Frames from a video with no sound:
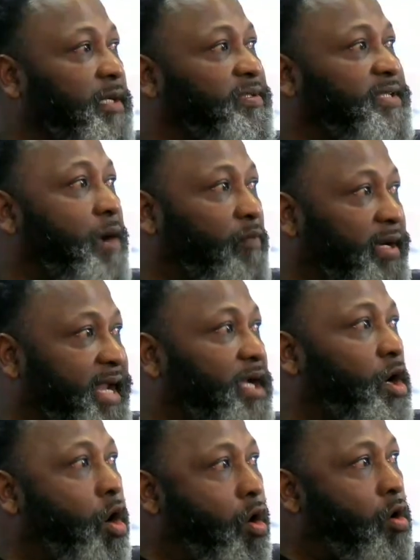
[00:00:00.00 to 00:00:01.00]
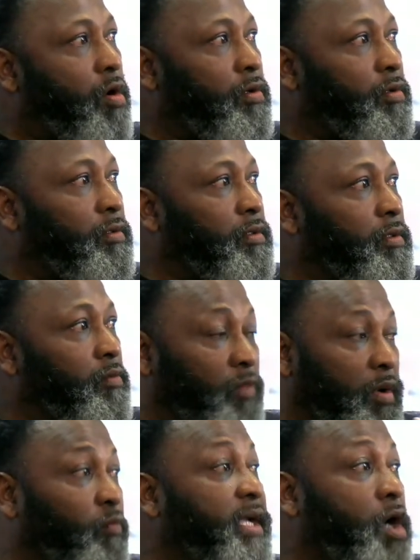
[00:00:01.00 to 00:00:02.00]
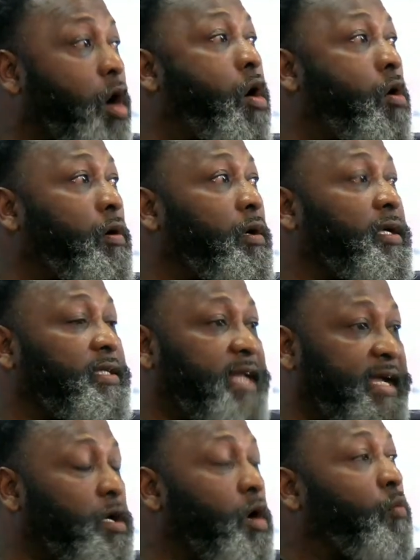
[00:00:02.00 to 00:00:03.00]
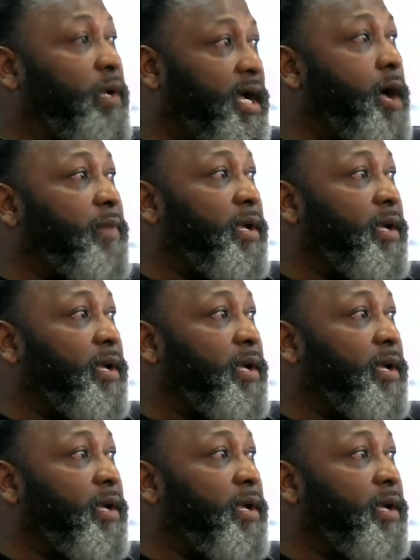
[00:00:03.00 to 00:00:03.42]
that when we call, they know we coming.